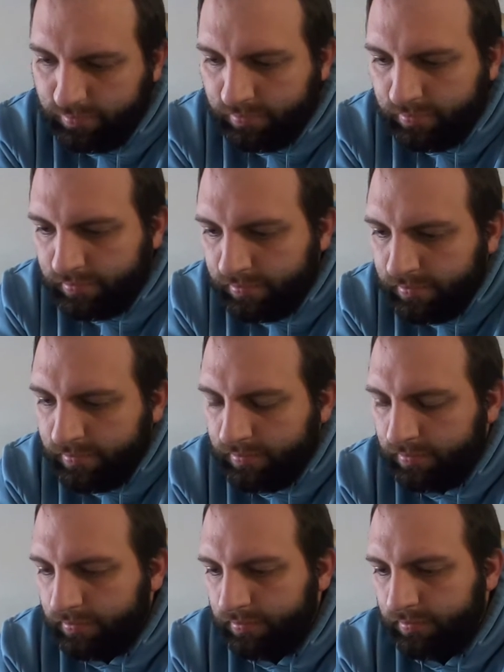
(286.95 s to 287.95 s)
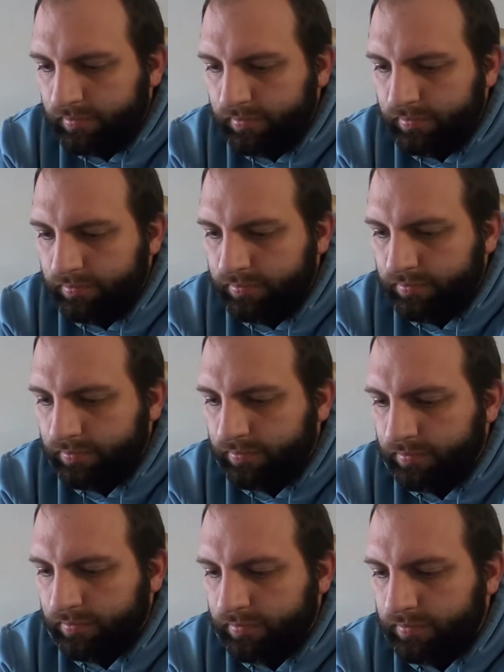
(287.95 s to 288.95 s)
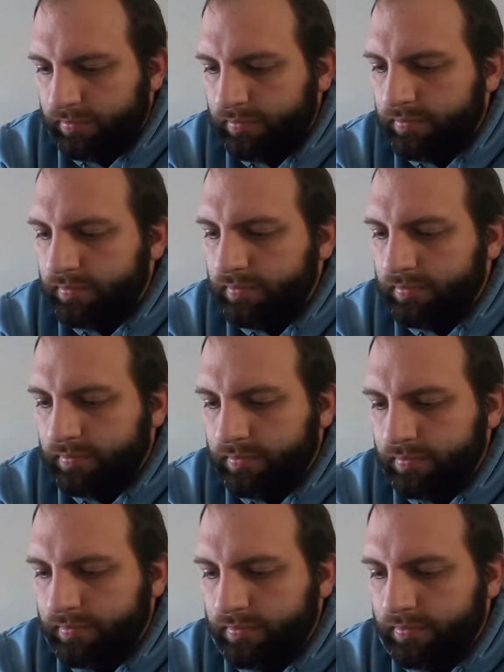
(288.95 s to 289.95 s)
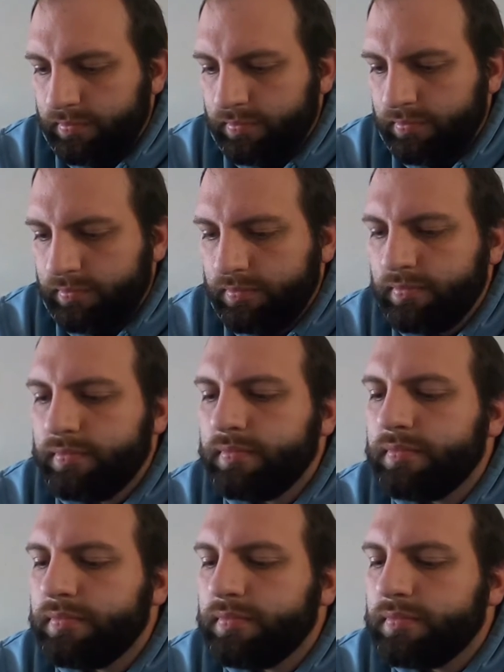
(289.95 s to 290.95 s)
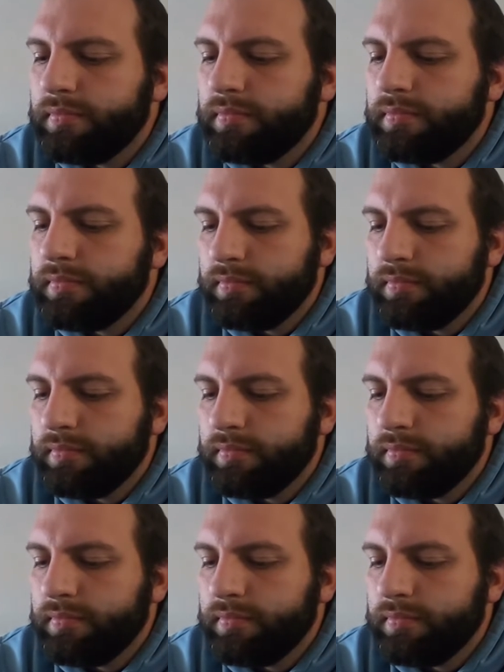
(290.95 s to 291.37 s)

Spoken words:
[no speech]